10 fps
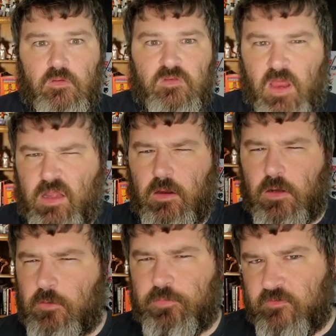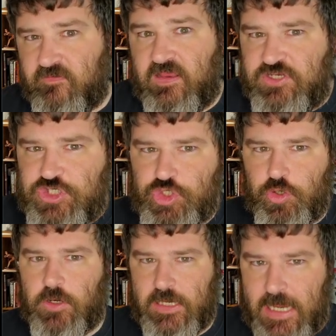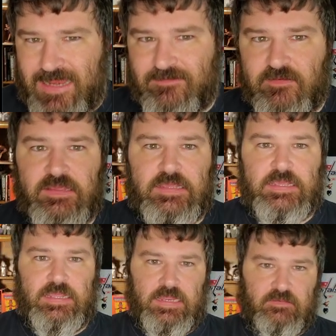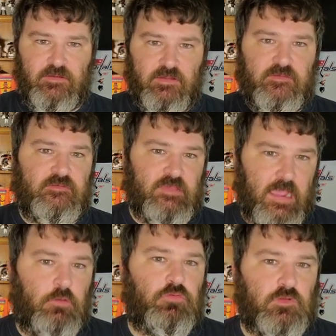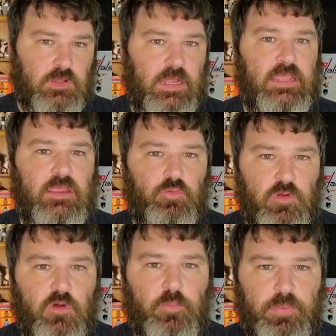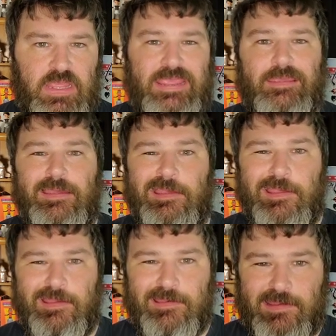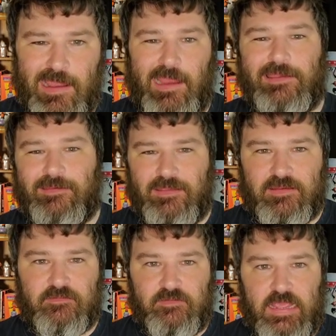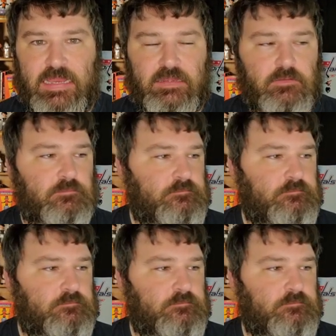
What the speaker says: Not 100% sure yet. It does sound like it will be 90 and 10.